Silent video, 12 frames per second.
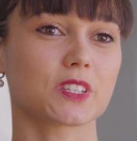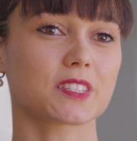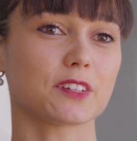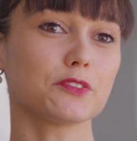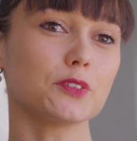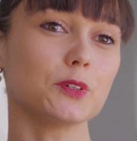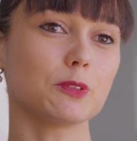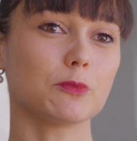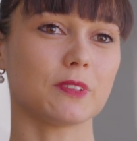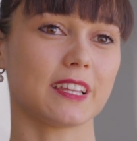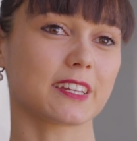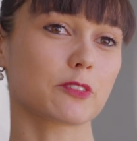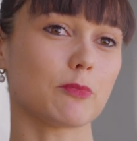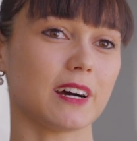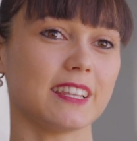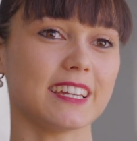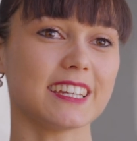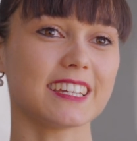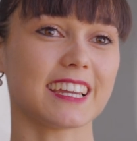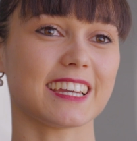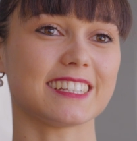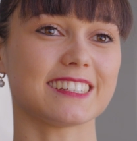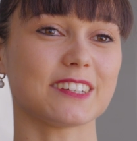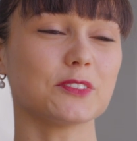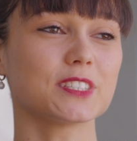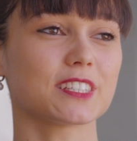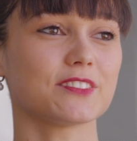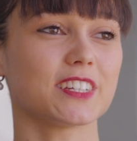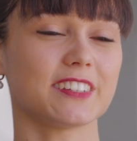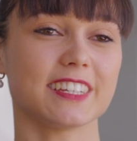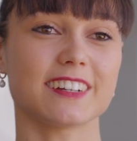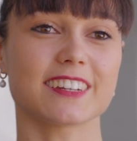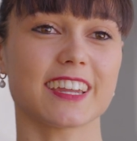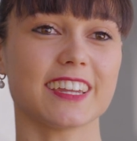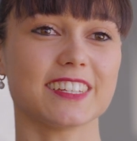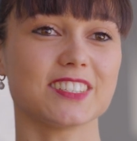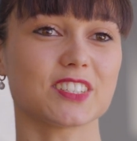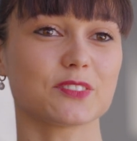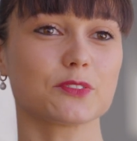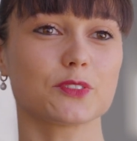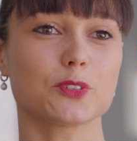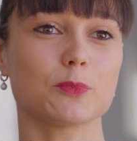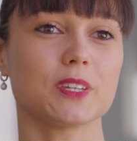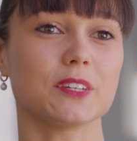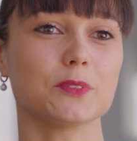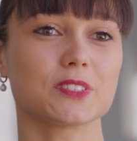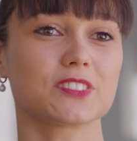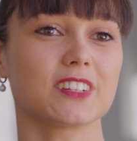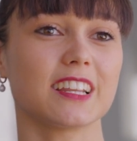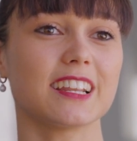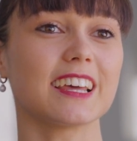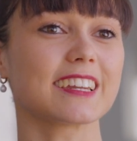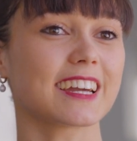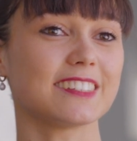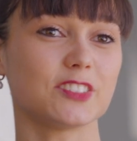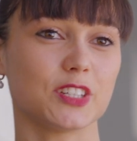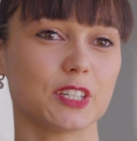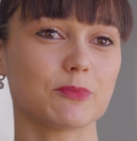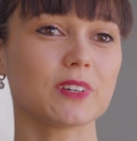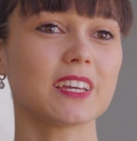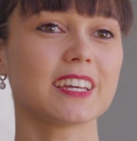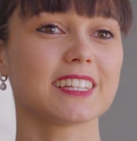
It's a full-length ballet, and I was a very young age, and to me it was really like a dream.